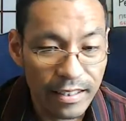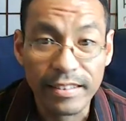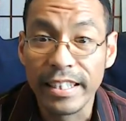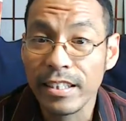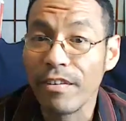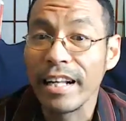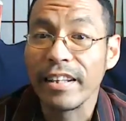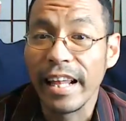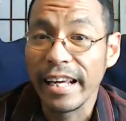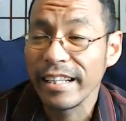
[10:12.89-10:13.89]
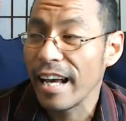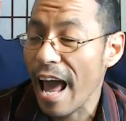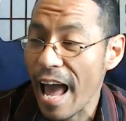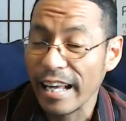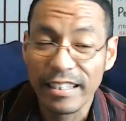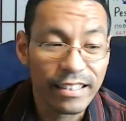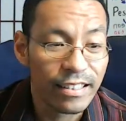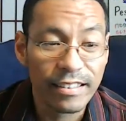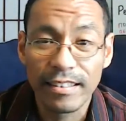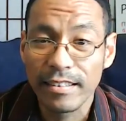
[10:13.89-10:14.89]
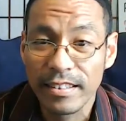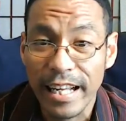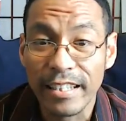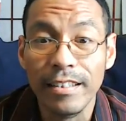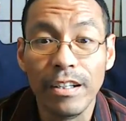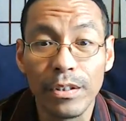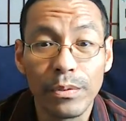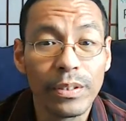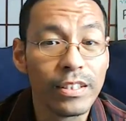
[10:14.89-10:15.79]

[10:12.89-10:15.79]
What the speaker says: did the right thing and said no